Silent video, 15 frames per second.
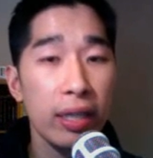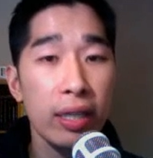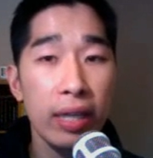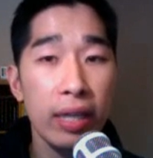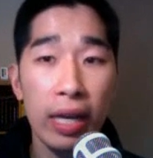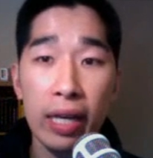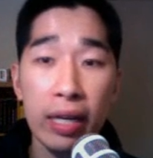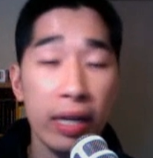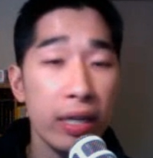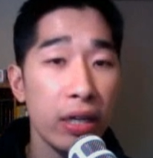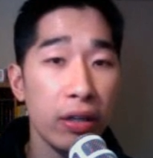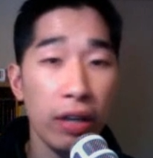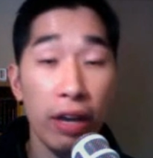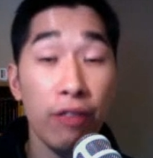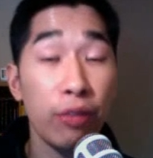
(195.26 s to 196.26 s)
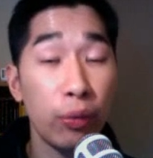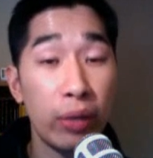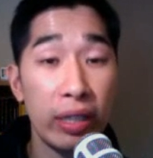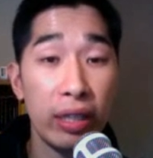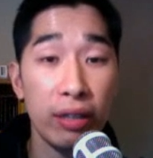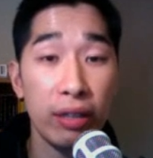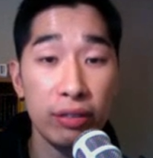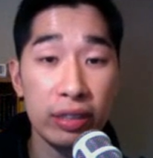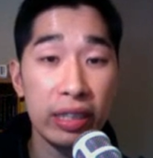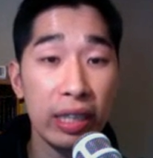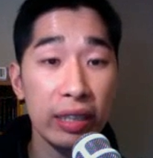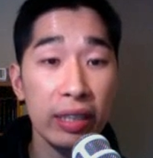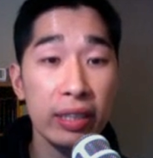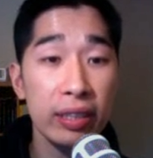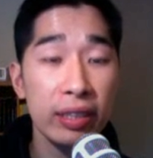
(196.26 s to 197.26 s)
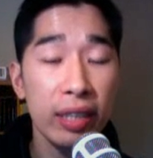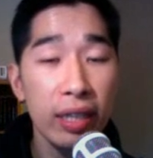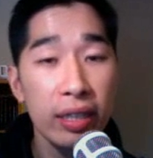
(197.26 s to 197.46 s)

And I know everyone loves checklists.